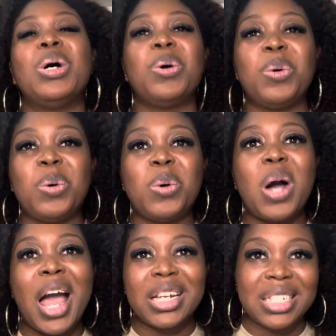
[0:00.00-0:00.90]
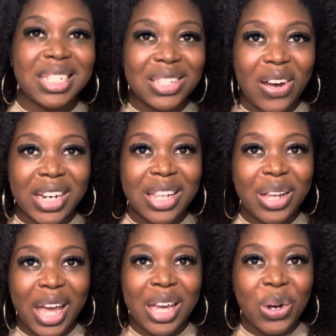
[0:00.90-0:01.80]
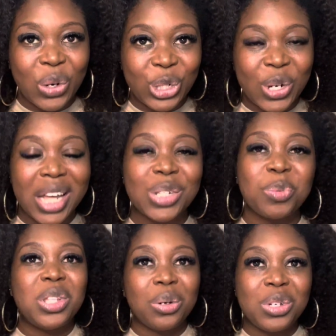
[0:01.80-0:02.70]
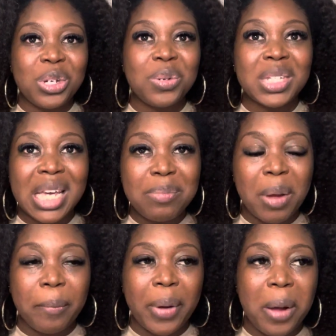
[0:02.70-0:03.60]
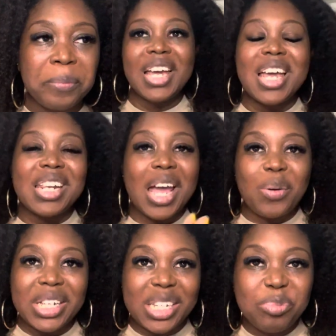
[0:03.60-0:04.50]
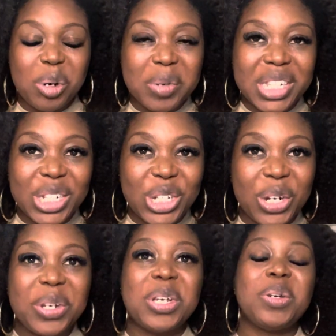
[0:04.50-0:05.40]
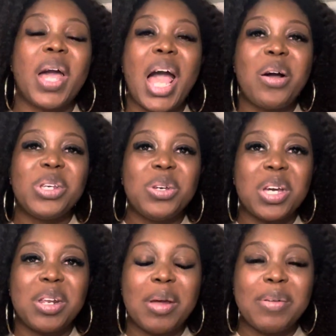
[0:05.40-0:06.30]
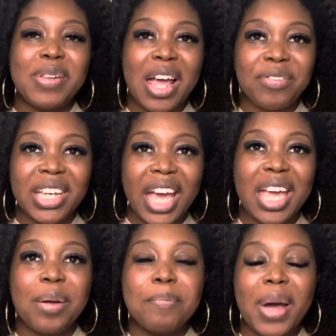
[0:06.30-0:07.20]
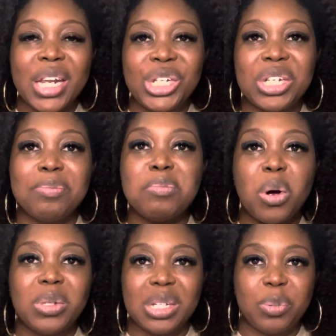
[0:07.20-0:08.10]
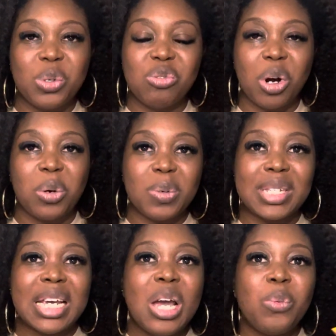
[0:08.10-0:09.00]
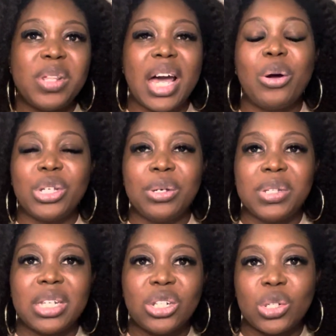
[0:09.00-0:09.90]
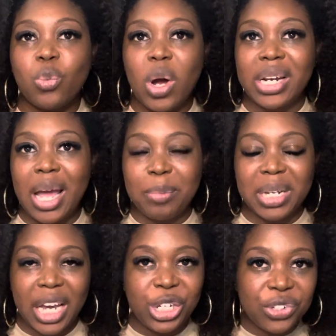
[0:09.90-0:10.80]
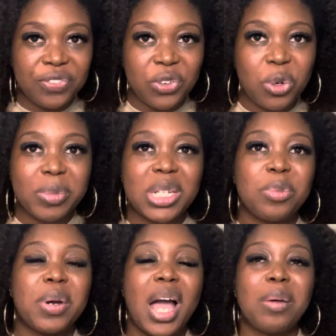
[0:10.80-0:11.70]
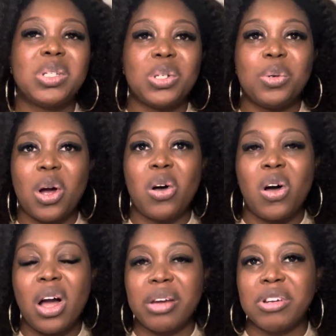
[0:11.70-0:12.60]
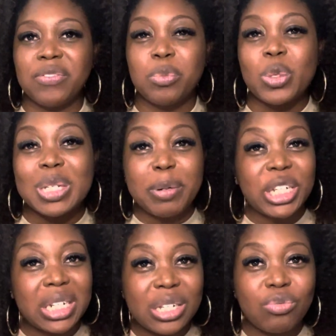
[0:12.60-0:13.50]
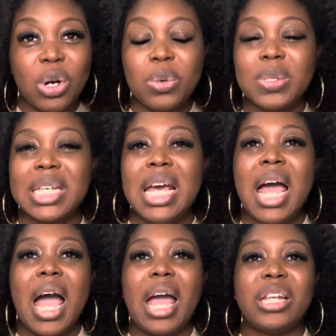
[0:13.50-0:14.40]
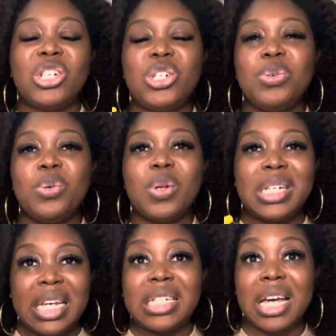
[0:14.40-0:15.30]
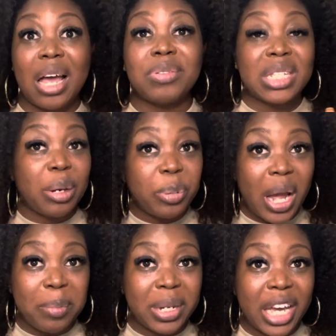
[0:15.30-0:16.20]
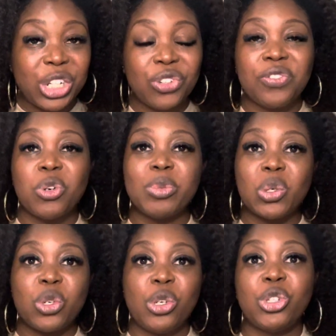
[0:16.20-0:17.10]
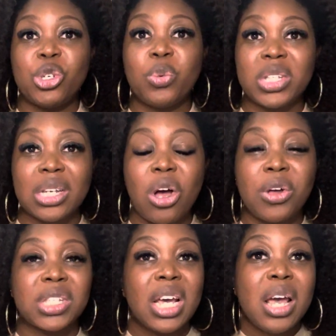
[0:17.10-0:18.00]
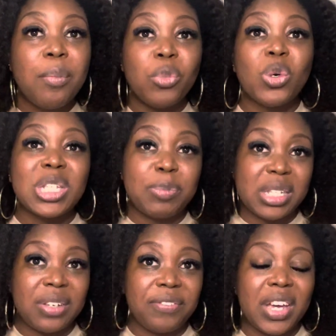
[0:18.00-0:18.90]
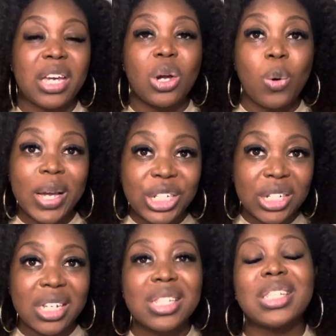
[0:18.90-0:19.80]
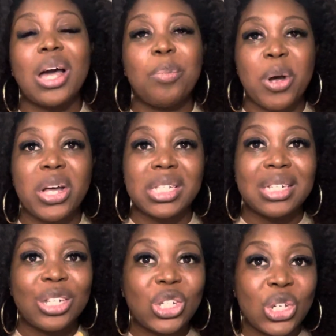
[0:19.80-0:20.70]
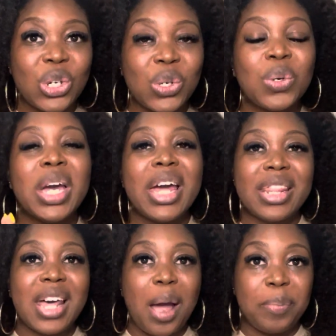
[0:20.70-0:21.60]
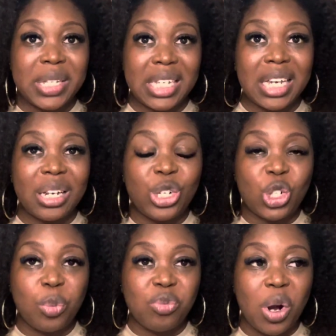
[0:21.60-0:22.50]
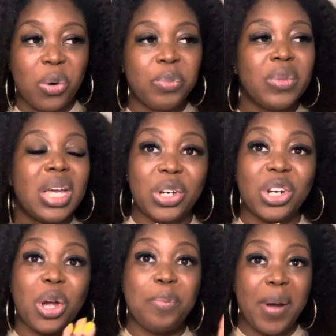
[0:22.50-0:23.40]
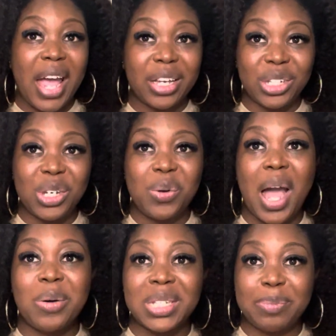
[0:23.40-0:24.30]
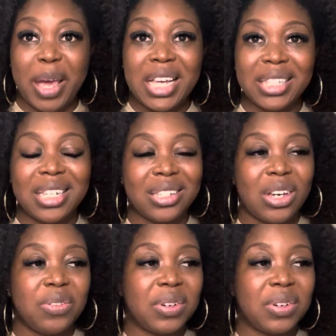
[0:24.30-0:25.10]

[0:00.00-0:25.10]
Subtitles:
or actually signing a contract with your new team member. Now, I did promise to show you how you can navigate managing multiple roles without using just one application form. So perhaps you are hiring for more specialist roles and you need to have separate application forms, or you do want to ask more specific questions that are pertinent to that particular job role. I'm going to go back to our space inside of